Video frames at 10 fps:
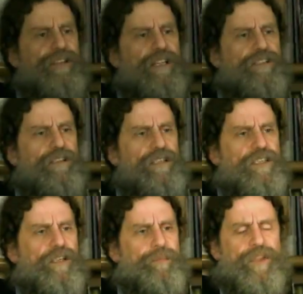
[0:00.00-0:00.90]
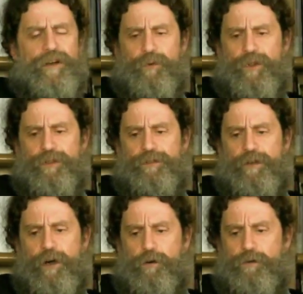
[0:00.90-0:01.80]
and that's at least up there with
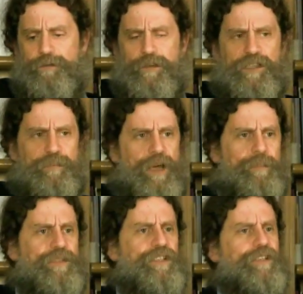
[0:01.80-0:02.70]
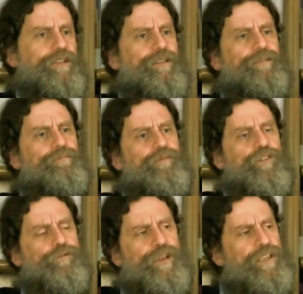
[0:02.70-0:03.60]
Coke versus Pepsi or
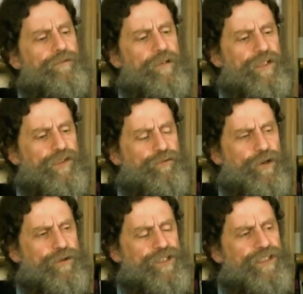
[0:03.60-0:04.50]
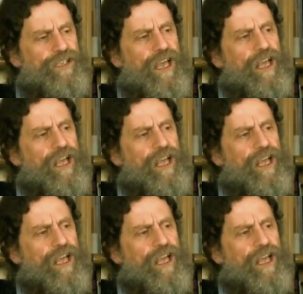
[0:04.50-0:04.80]
Greeks versus Trojans.